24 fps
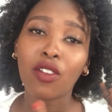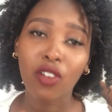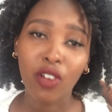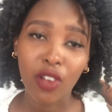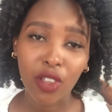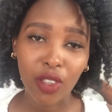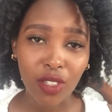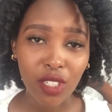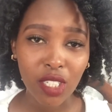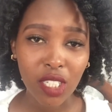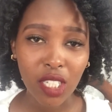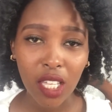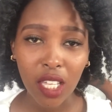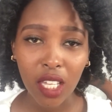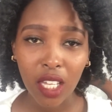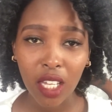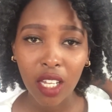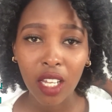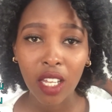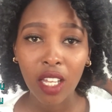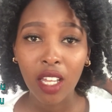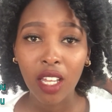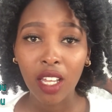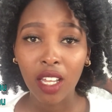for your sake
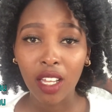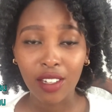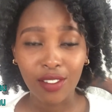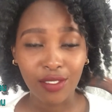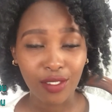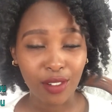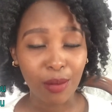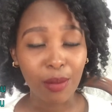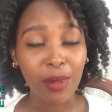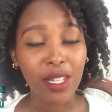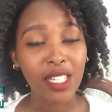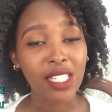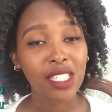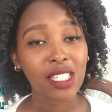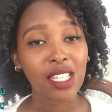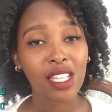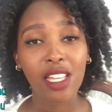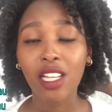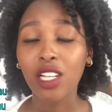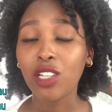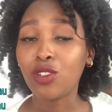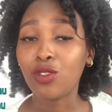and for my sake,